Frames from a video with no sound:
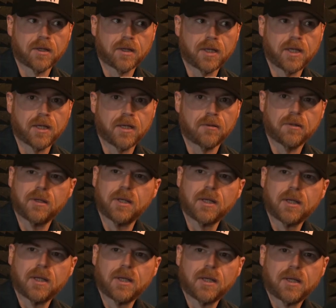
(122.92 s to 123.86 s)
again
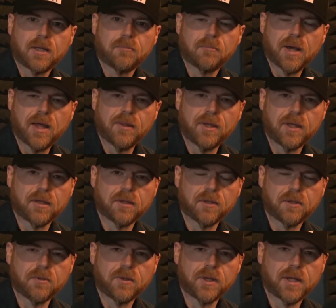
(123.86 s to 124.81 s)
by the end of
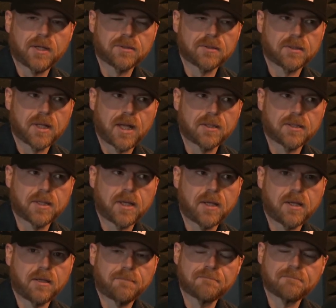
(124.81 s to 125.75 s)

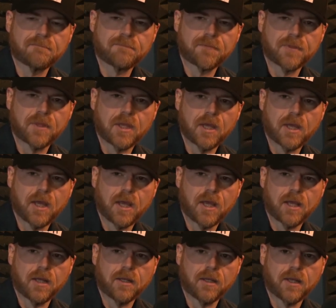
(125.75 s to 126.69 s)
2019. Mm-hmm.
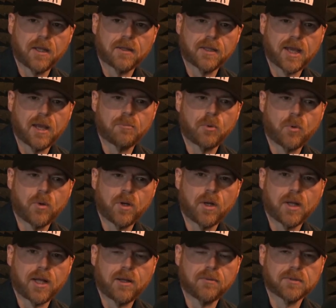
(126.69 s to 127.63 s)
And at that
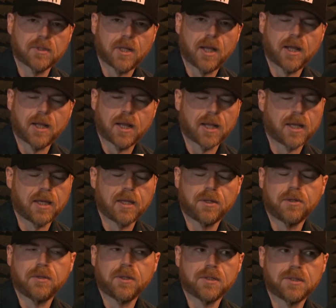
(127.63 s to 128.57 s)
point, I was like, I can't
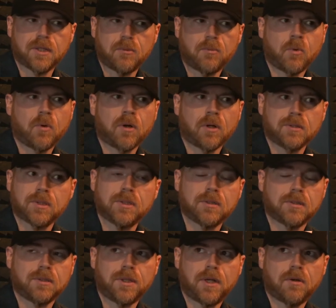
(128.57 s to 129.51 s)
do this anymore because
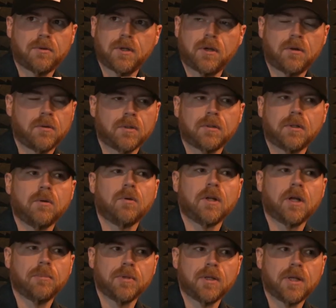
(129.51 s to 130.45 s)
this yo-yoing,
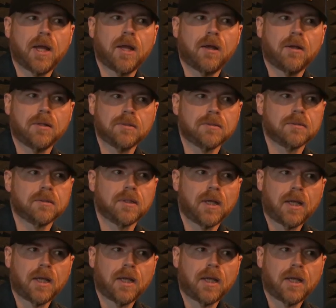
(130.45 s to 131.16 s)
going up and down, is